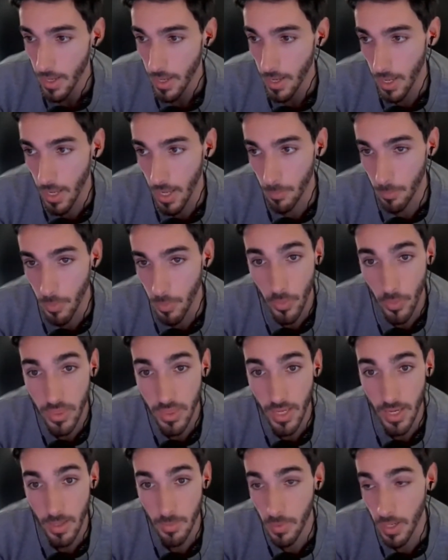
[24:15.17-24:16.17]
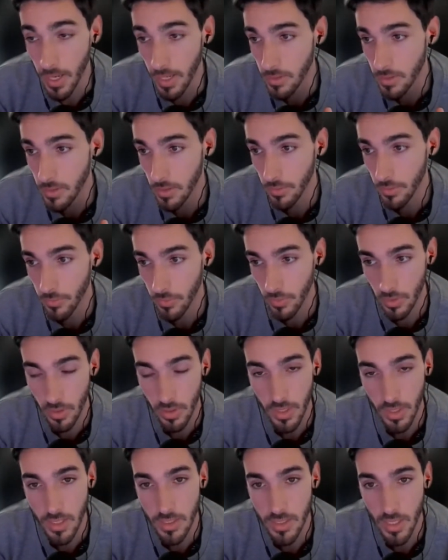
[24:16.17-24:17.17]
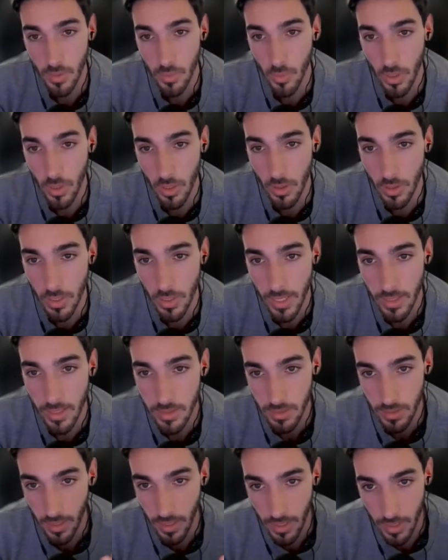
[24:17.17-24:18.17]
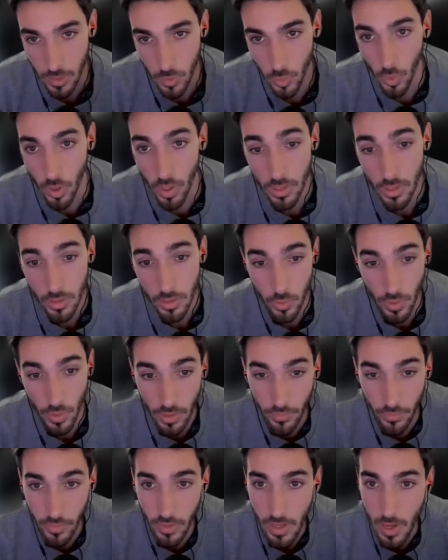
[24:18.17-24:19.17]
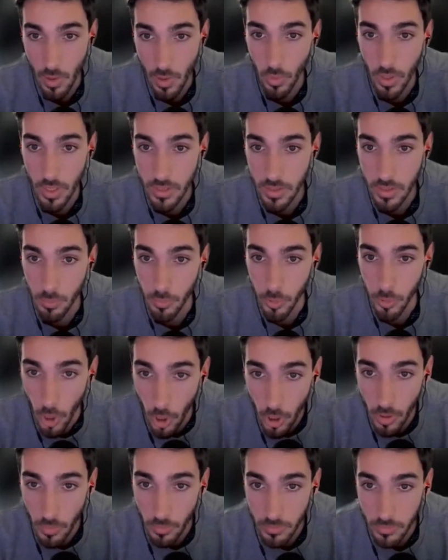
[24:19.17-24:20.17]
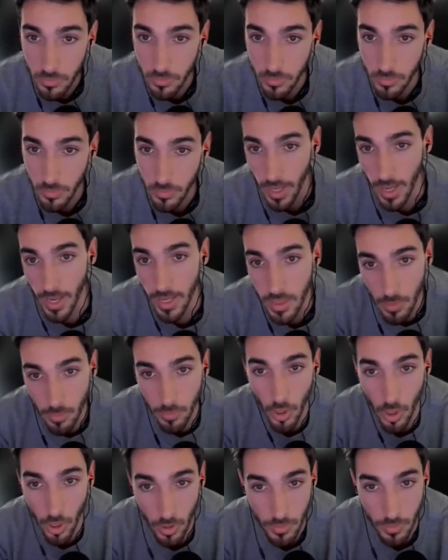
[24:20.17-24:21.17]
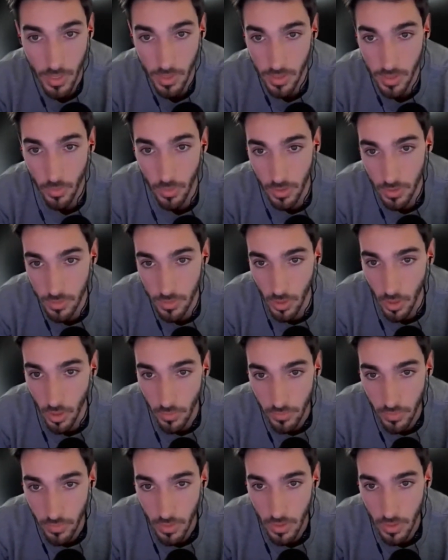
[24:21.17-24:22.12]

But with that in mind, the things that we want to look at is, one, trying to figure out what is the problem behind the problem that they want to solve.